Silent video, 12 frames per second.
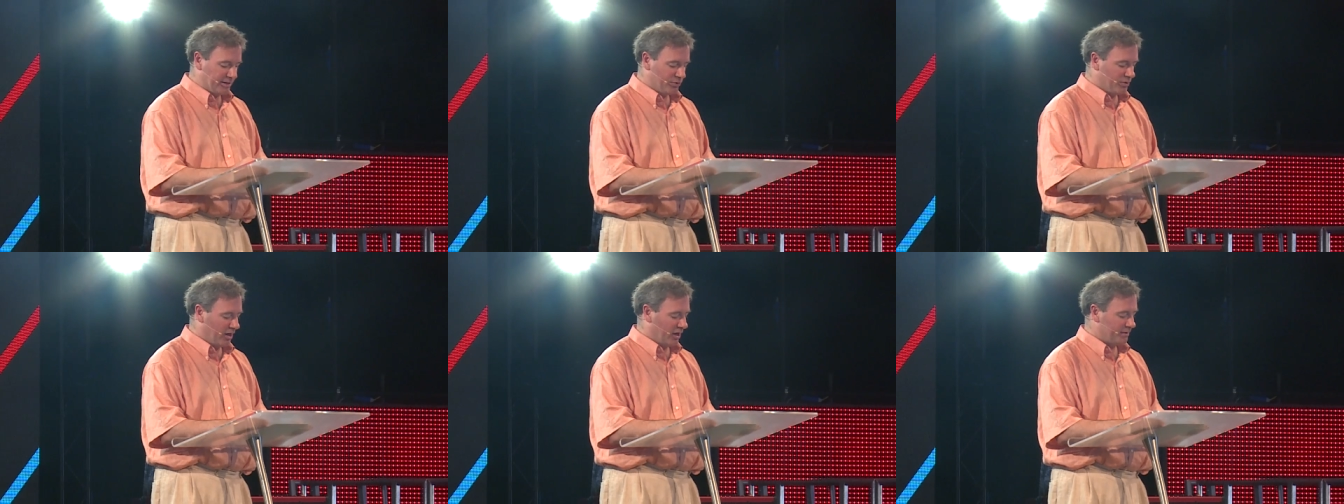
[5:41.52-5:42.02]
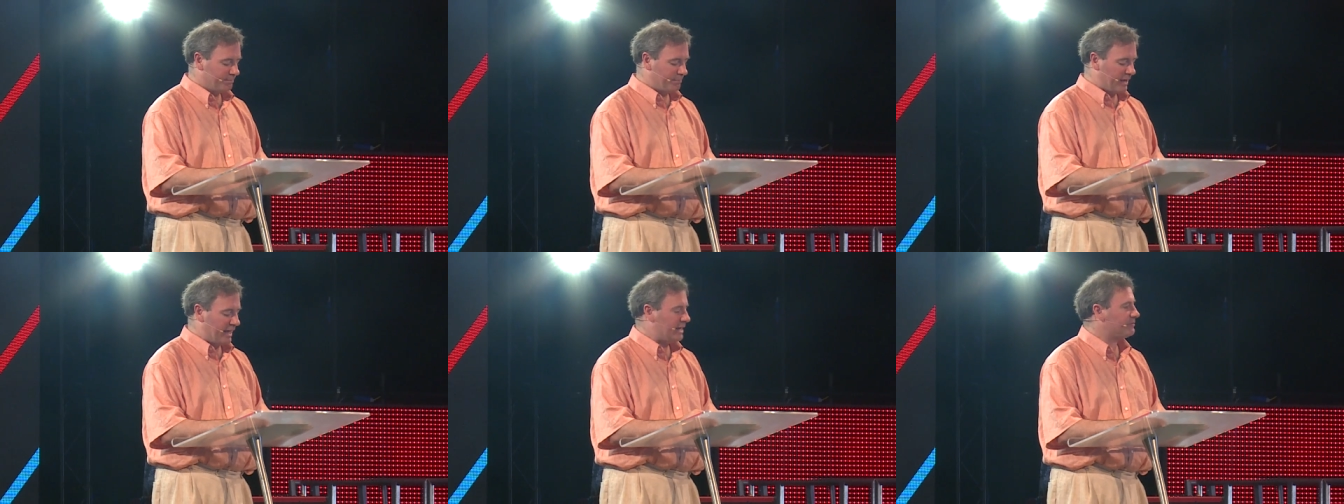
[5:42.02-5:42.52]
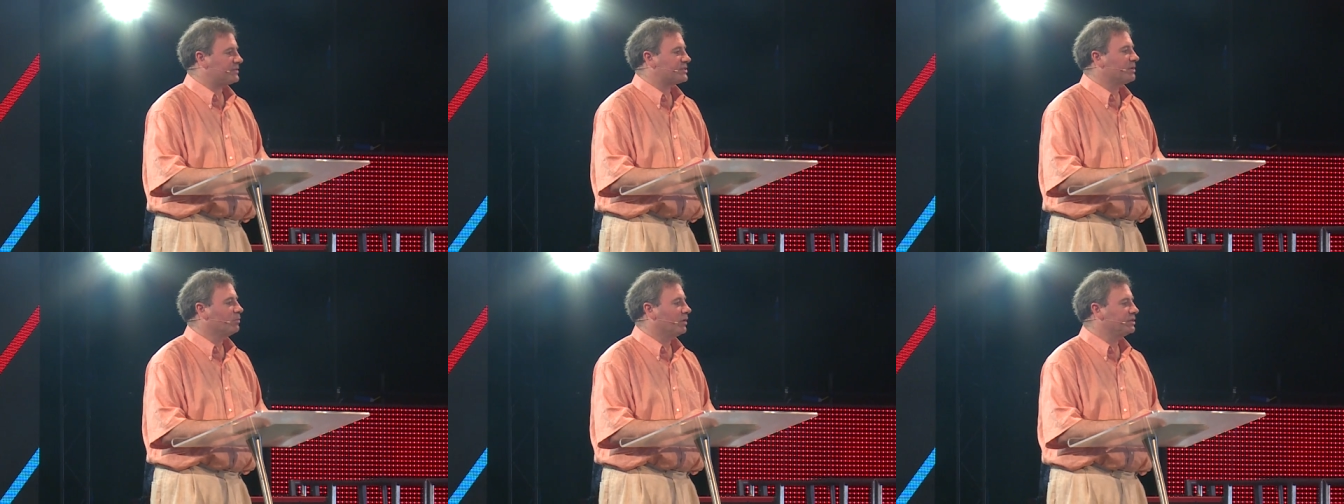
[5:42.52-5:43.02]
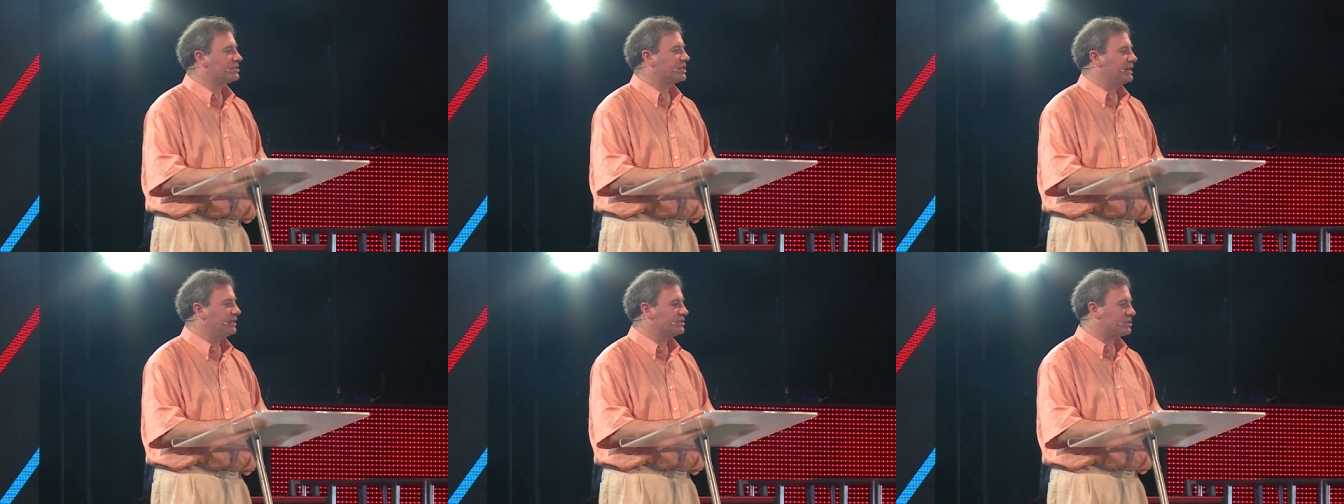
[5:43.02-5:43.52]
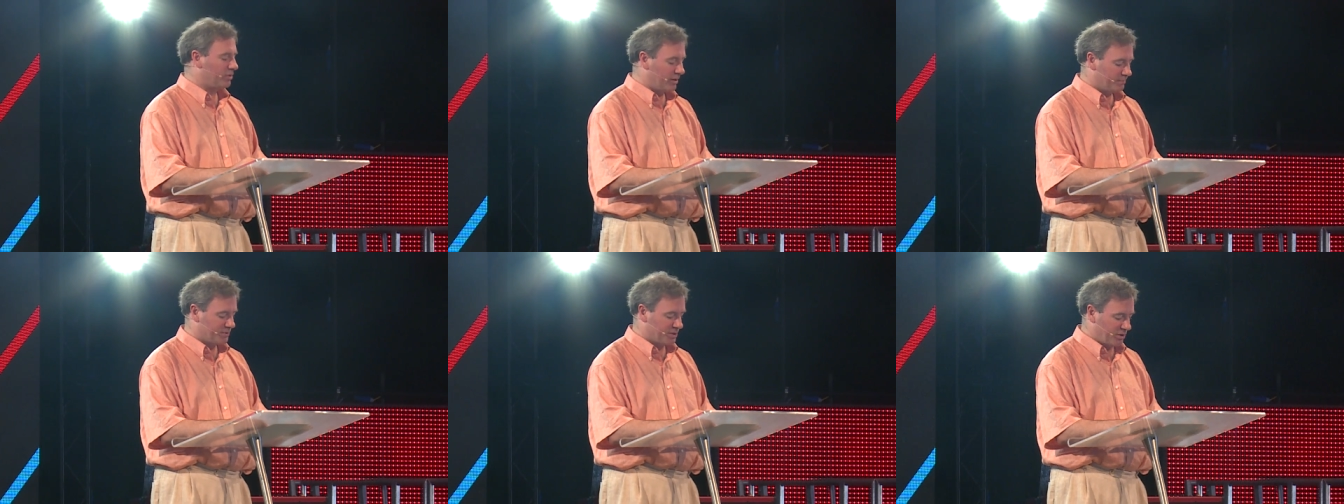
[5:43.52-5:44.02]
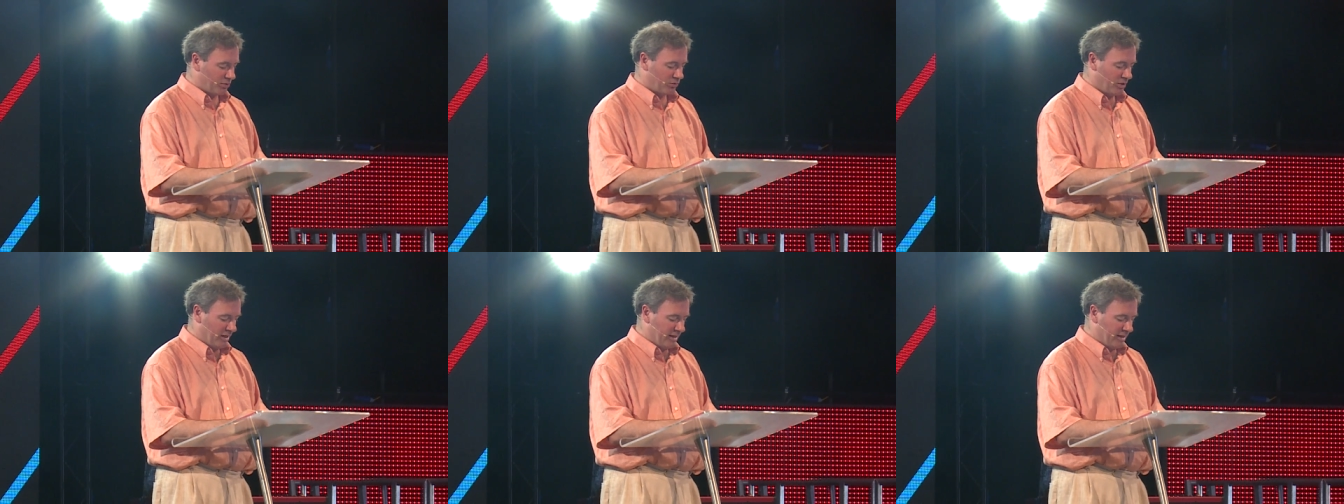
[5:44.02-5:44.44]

and you can't bear for someone to interrupt you.